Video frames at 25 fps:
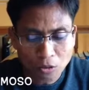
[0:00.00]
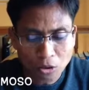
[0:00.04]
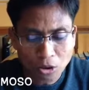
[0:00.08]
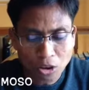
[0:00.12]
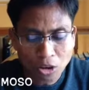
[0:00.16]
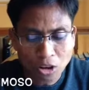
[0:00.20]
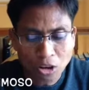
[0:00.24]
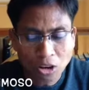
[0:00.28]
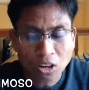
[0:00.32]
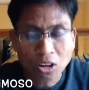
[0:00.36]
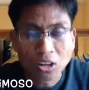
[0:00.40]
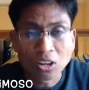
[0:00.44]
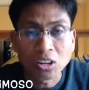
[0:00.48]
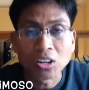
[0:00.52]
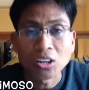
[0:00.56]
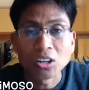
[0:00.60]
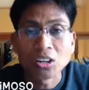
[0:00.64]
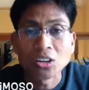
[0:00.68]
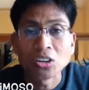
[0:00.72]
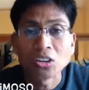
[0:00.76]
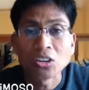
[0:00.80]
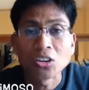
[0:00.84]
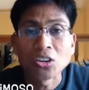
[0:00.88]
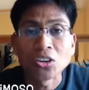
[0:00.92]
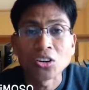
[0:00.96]
her
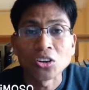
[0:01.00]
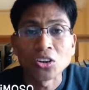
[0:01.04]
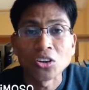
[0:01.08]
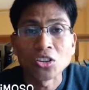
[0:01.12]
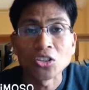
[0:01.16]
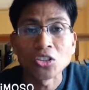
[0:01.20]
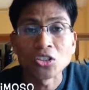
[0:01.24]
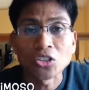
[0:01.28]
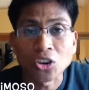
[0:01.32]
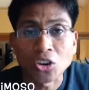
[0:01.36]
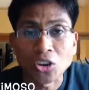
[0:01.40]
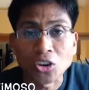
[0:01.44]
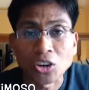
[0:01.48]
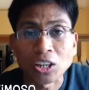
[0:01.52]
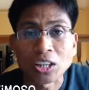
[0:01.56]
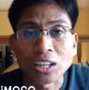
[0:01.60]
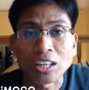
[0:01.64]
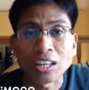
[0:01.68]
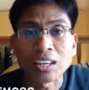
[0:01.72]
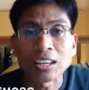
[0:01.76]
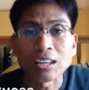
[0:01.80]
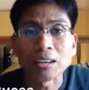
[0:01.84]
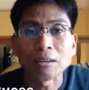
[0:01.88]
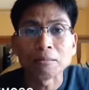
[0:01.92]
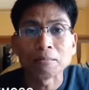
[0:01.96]

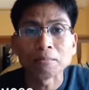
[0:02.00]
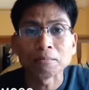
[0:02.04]
authority."